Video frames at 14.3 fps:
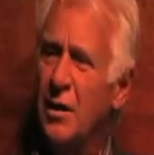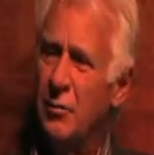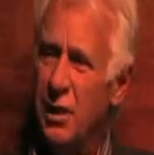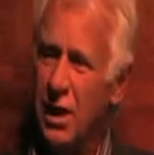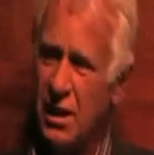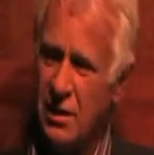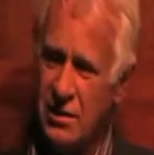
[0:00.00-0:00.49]

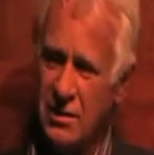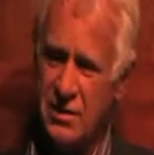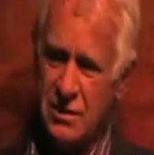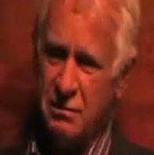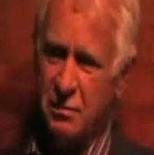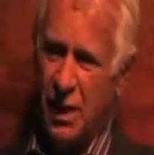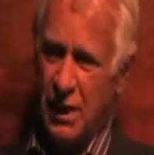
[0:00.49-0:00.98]
Because
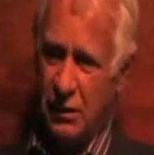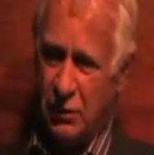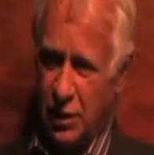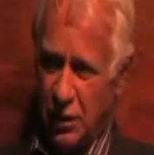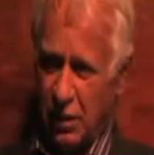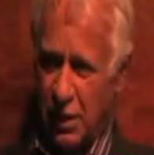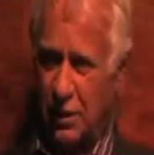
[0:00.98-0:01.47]

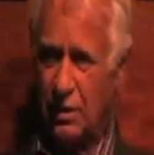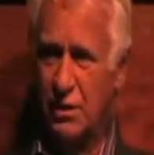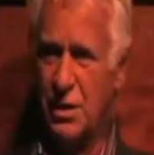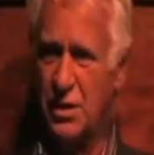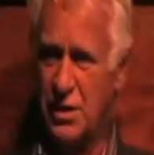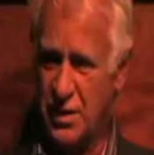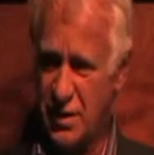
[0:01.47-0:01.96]
biochar
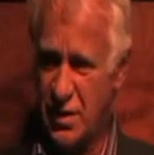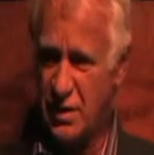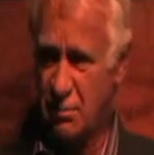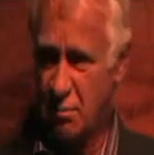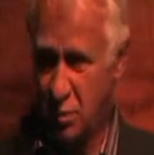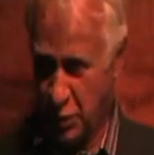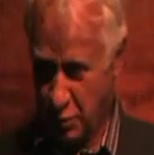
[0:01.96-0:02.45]
encourages this
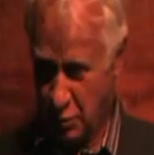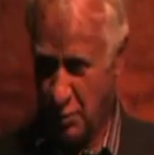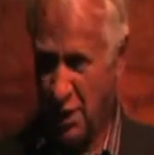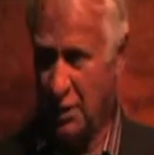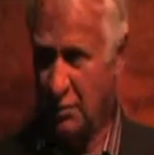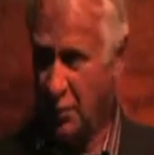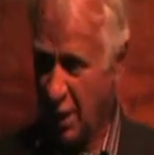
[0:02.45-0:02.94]
boom
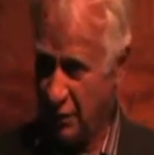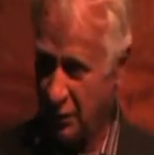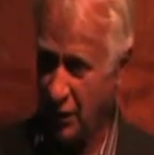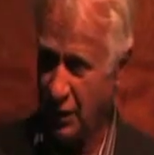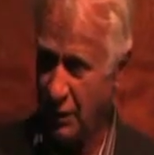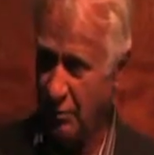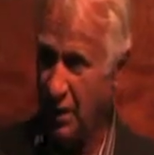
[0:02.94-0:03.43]
in
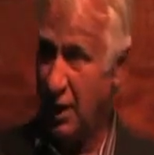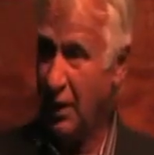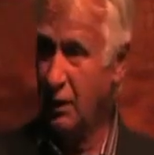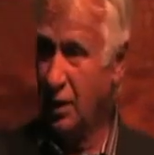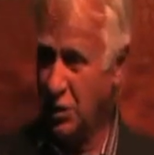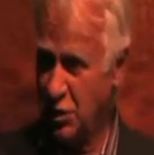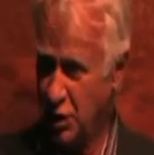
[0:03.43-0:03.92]

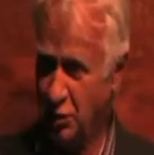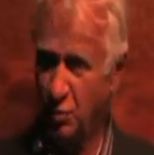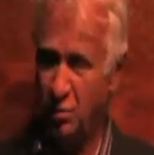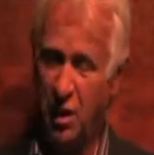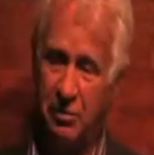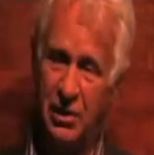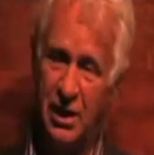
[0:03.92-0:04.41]
microbiological
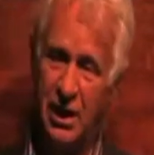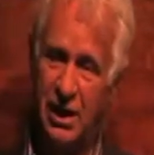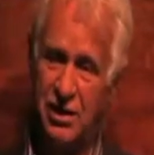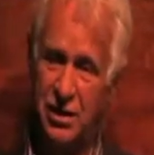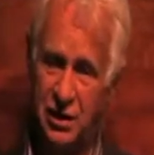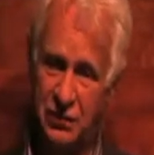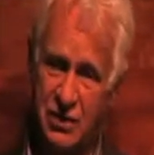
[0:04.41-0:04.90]

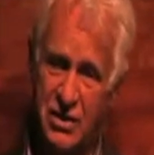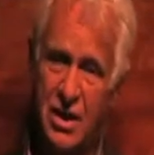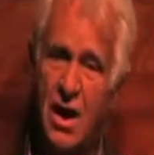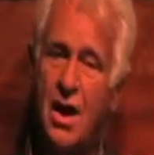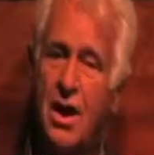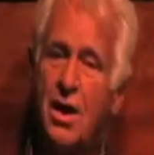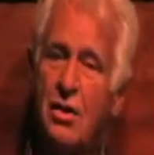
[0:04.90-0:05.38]
populations,
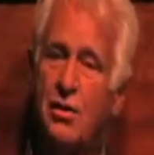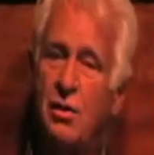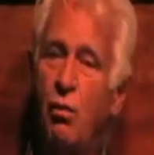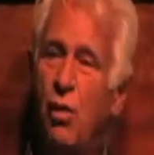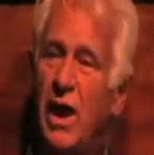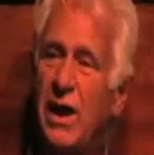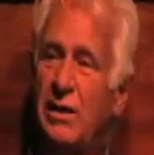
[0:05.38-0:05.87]
the
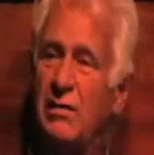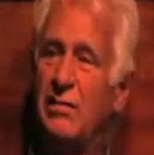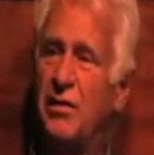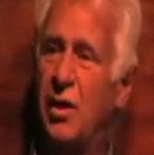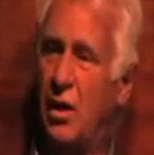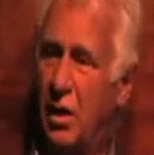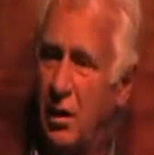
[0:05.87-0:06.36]
weight of
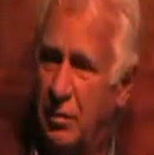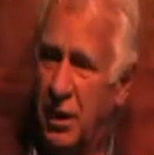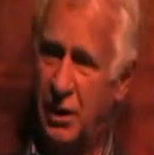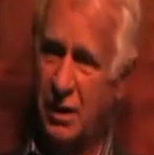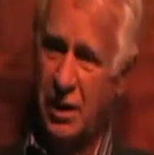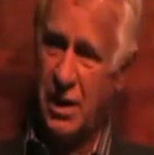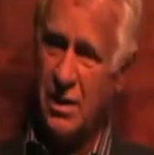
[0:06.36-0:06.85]
carbon
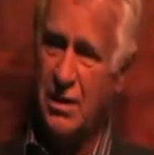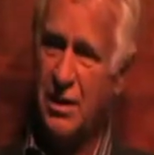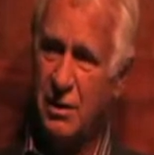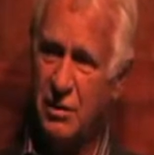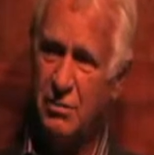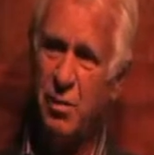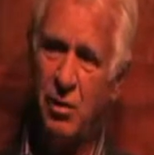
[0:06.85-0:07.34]
in
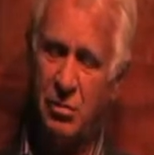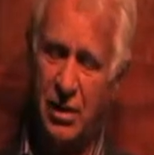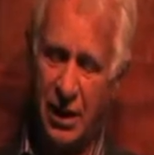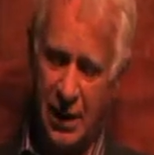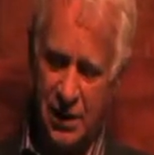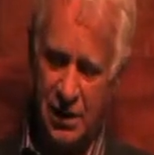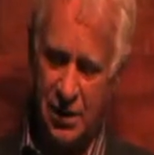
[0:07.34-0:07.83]
those
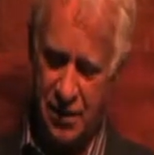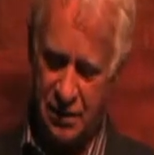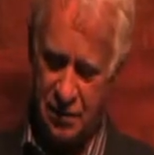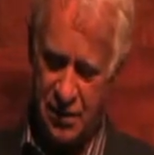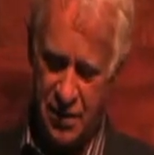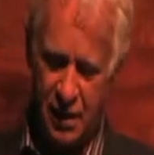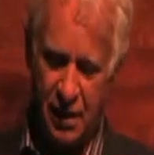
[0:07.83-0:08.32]

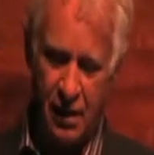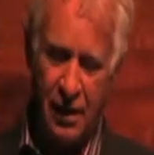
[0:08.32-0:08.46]
populations